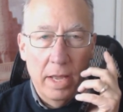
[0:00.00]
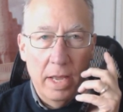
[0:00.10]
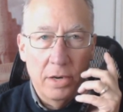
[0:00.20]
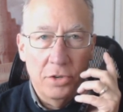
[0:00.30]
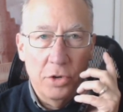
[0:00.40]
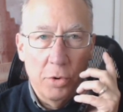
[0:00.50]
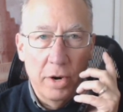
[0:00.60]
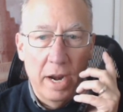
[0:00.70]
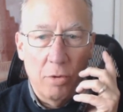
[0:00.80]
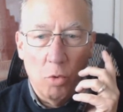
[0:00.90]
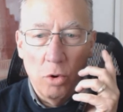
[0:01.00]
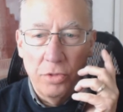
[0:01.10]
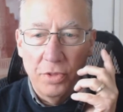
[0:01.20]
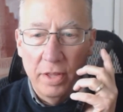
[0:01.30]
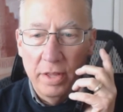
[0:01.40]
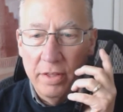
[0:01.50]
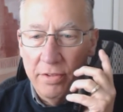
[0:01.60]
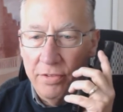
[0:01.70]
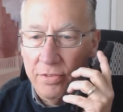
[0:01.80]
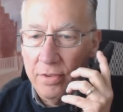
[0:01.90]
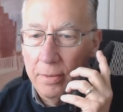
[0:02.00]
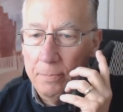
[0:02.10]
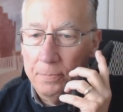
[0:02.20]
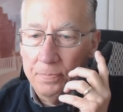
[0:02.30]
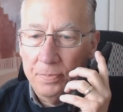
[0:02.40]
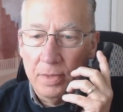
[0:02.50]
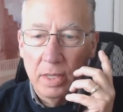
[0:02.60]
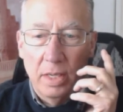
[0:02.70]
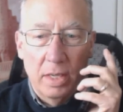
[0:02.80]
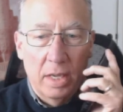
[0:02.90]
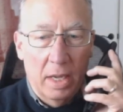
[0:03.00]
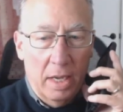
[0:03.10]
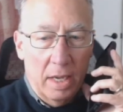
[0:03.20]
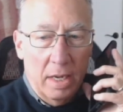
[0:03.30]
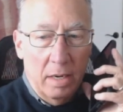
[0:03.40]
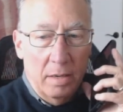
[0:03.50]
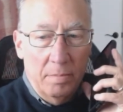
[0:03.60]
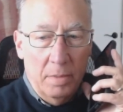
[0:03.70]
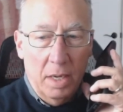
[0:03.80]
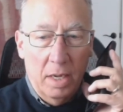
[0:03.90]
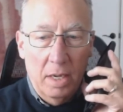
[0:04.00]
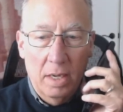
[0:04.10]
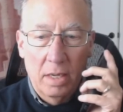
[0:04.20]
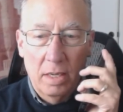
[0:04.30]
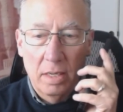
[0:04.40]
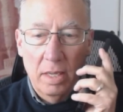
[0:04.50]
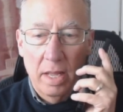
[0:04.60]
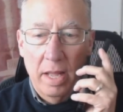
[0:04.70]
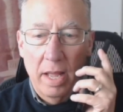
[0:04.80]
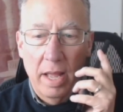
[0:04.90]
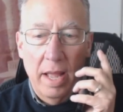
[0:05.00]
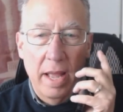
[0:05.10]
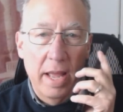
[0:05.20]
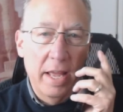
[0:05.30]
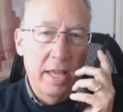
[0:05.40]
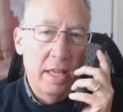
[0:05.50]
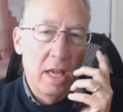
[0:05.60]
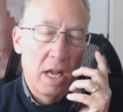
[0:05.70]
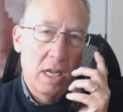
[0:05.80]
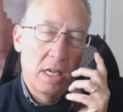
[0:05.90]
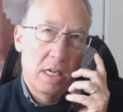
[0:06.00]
and your net worth is um, uh, a